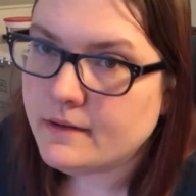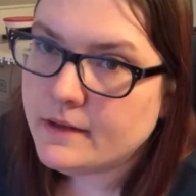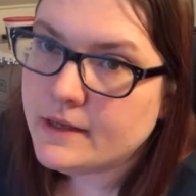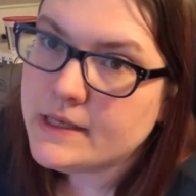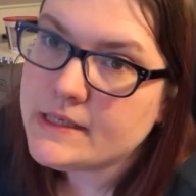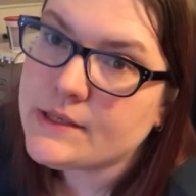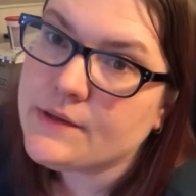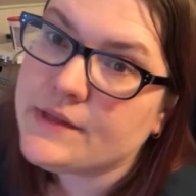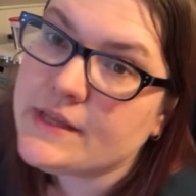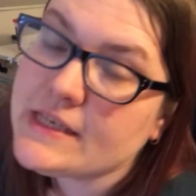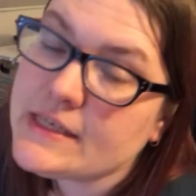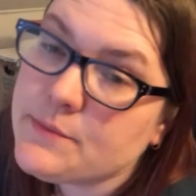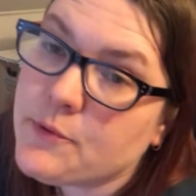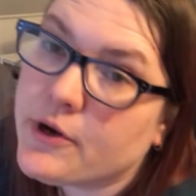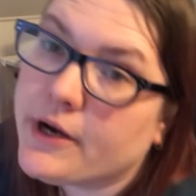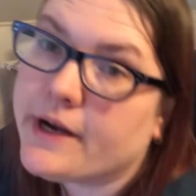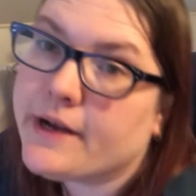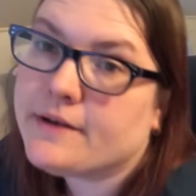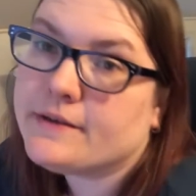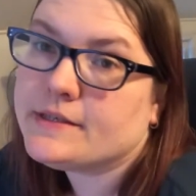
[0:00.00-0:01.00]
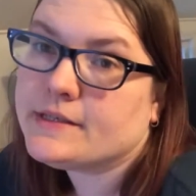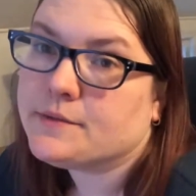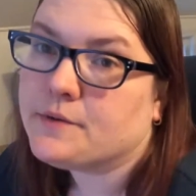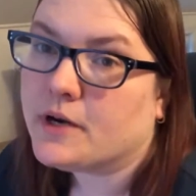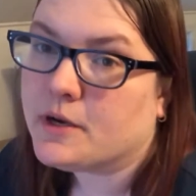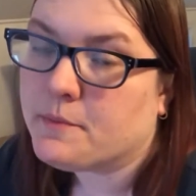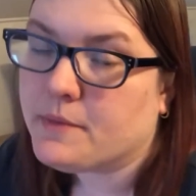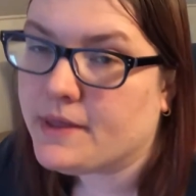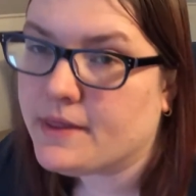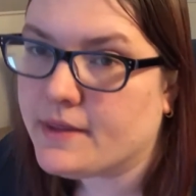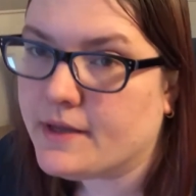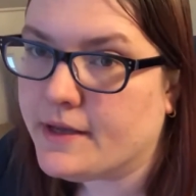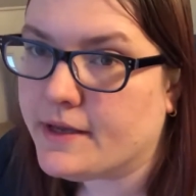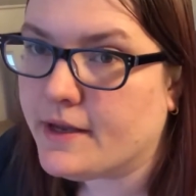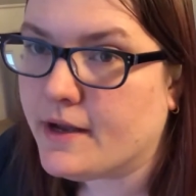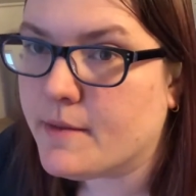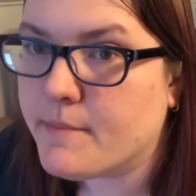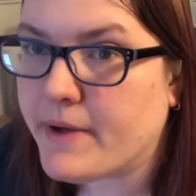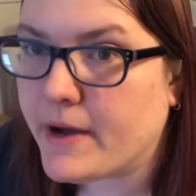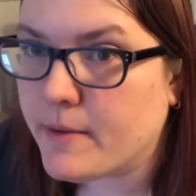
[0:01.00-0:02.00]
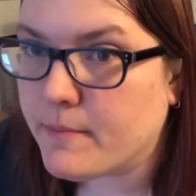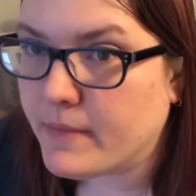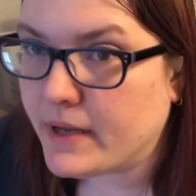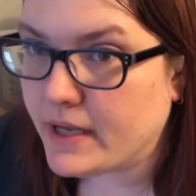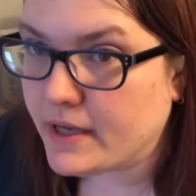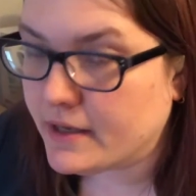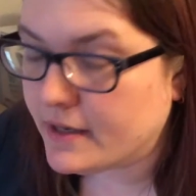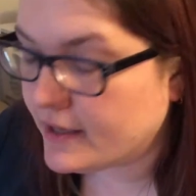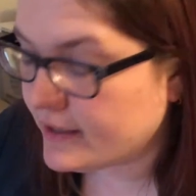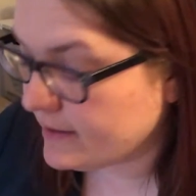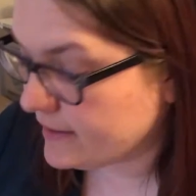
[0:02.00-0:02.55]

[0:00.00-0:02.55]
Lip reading: So at this point, I also want to be thinking about my cut